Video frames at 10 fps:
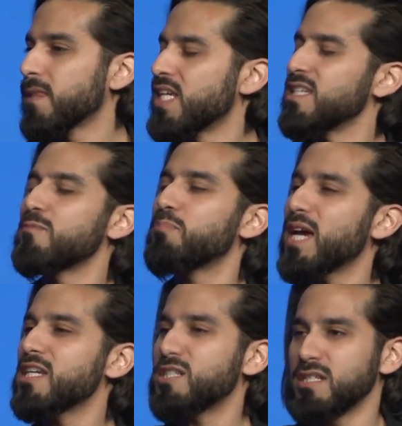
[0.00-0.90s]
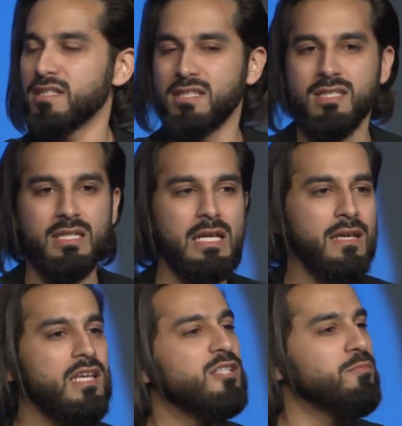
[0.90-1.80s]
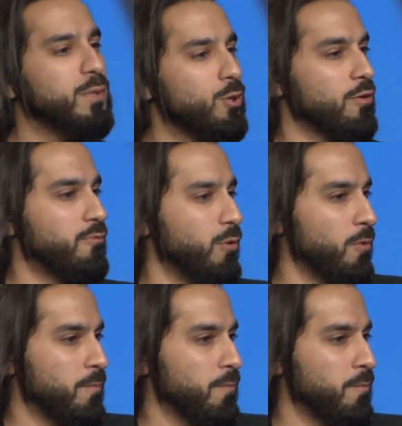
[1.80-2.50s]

He says, patience is beautiful.